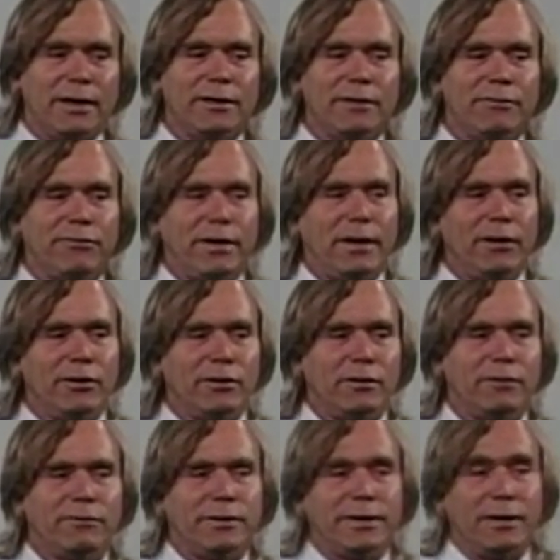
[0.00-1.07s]
and the
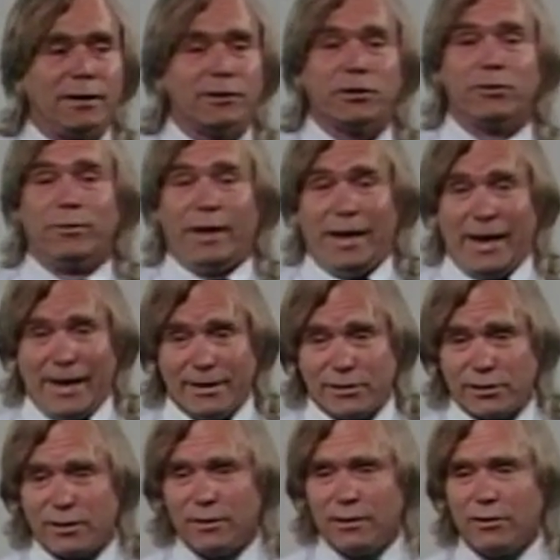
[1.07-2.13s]
failure of adults to
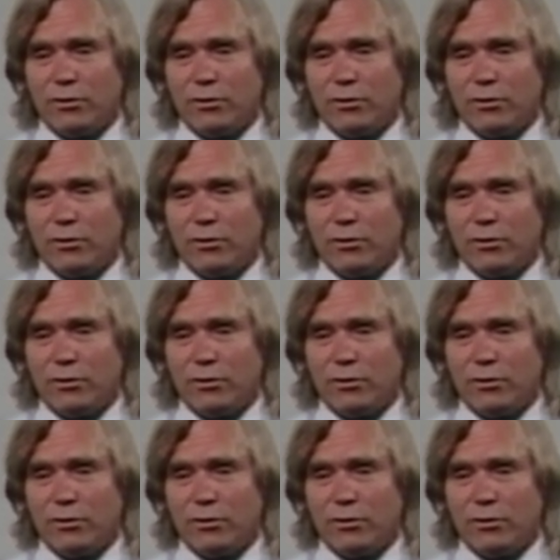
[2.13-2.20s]
ask